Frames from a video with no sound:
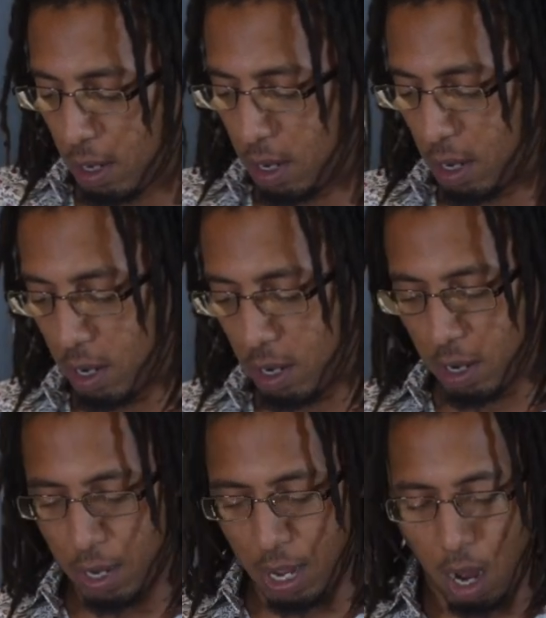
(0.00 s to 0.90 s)

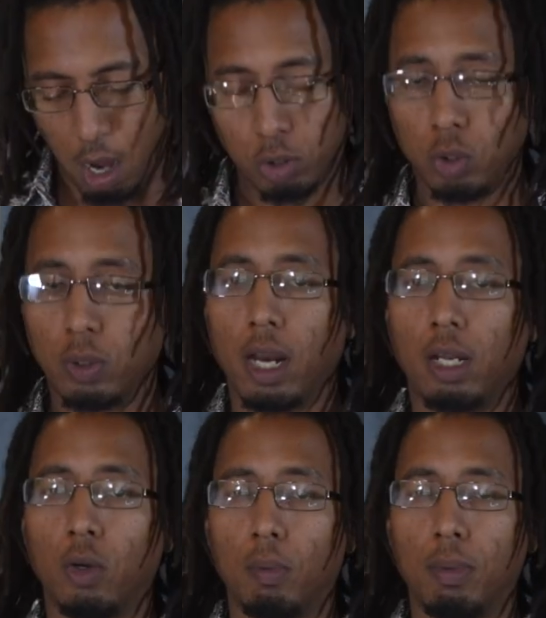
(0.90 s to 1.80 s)
I also got a
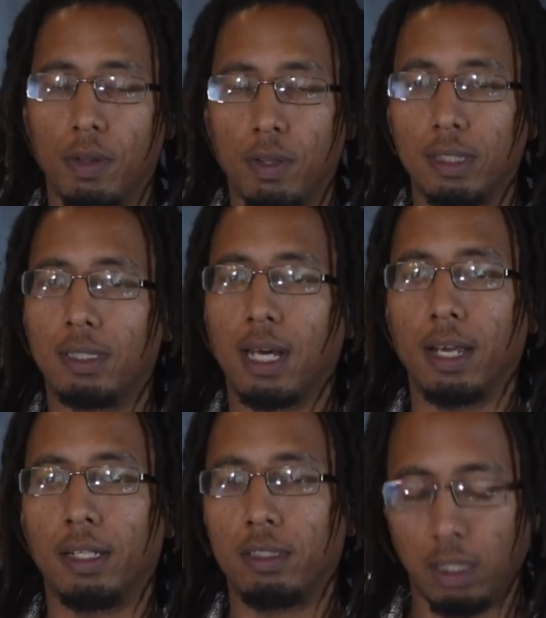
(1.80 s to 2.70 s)
little bit of this
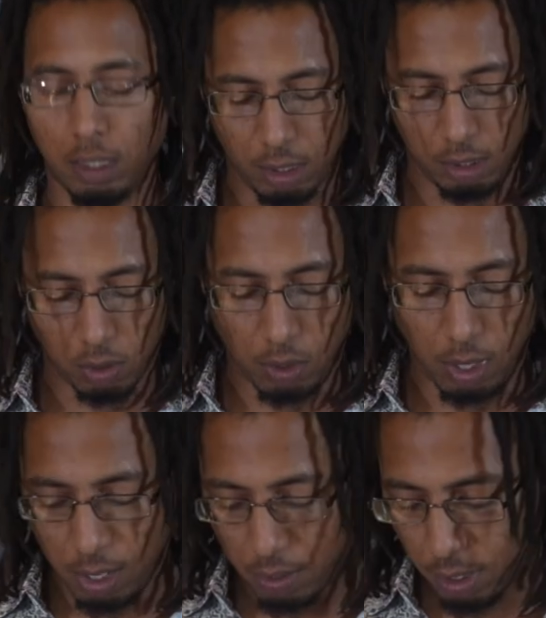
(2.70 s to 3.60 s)
diet cheese,
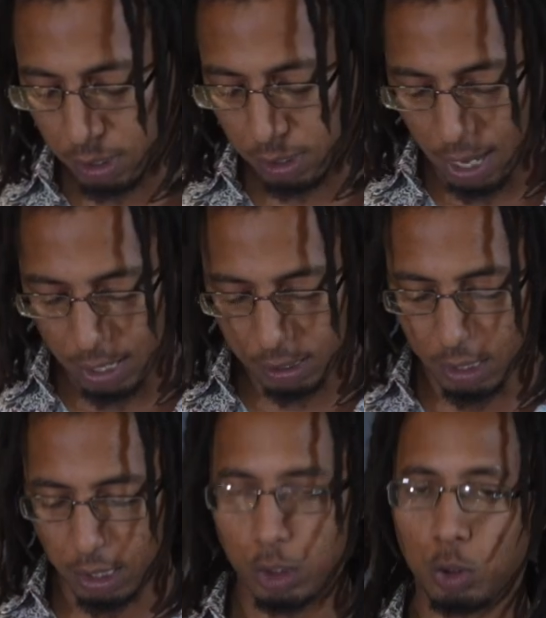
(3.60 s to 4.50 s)
okay? This is
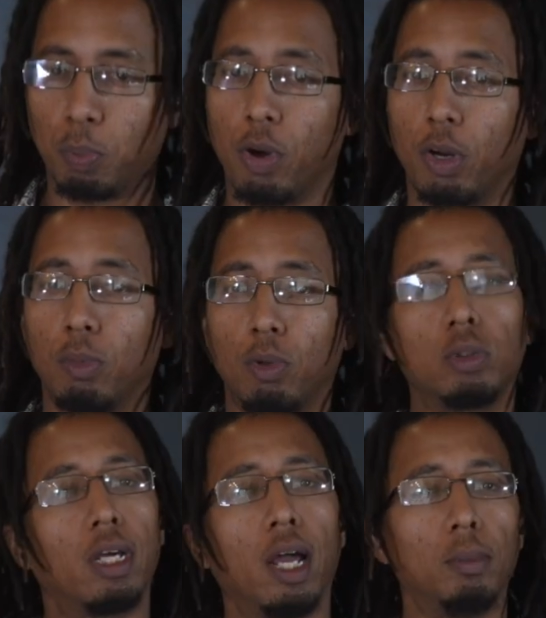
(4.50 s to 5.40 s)
actually a spreadable
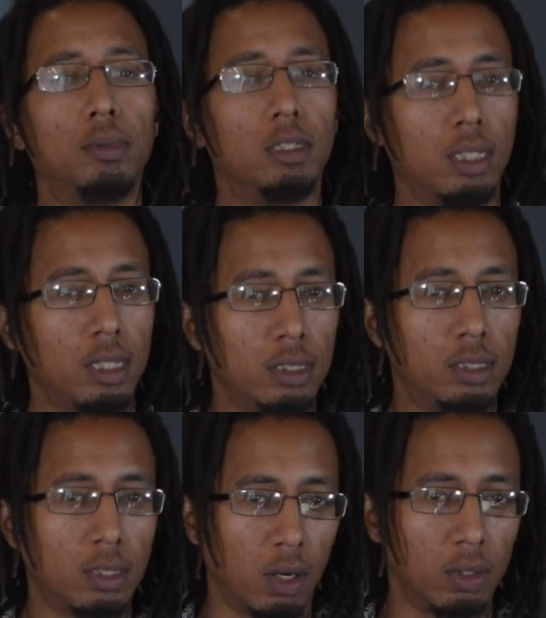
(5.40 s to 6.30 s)
type cheese
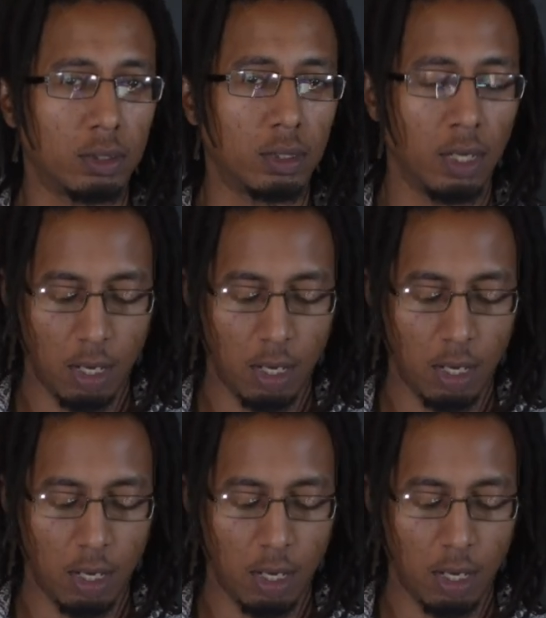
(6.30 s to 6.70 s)
sauce.